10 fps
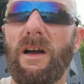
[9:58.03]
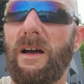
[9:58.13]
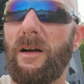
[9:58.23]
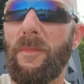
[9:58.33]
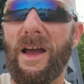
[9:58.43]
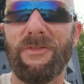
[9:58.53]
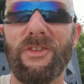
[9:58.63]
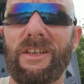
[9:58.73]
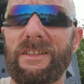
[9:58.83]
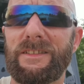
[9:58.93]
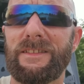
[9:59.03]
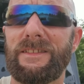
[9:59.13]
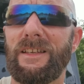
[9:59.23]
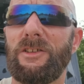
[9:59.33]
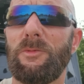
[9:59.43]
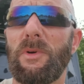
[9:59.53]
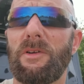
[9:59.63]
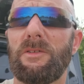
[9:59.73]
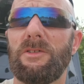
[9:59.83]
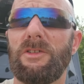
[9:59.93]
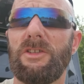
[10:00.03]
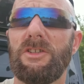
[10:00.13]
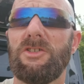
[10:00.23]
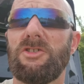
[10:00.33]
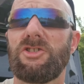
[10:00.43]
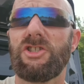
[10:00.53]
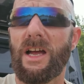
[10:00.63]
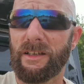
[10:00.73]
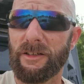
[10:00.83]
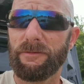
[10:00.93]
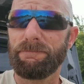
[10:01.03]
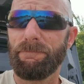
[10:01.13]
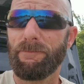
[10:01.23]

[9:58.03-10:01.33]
Um, I think it's a single barrel shotgun.